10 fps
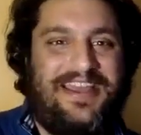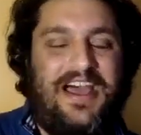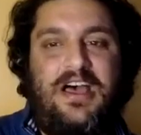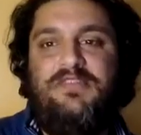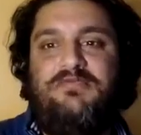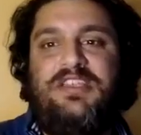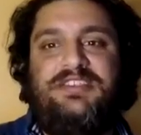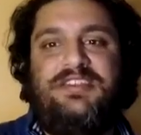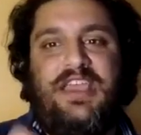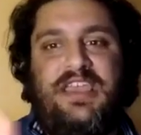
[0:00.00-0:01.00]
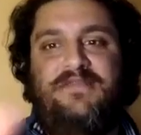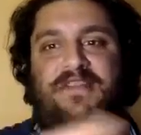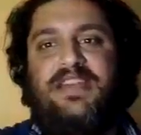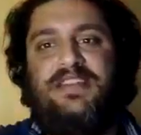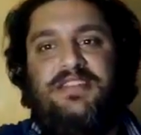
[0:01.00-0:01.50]
The reason I
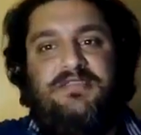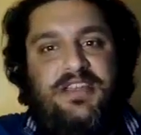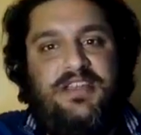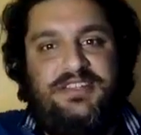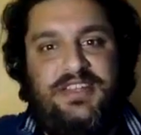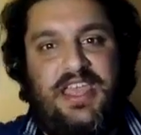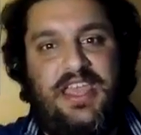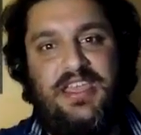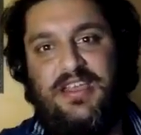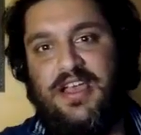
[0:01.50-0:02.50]
invited you here today,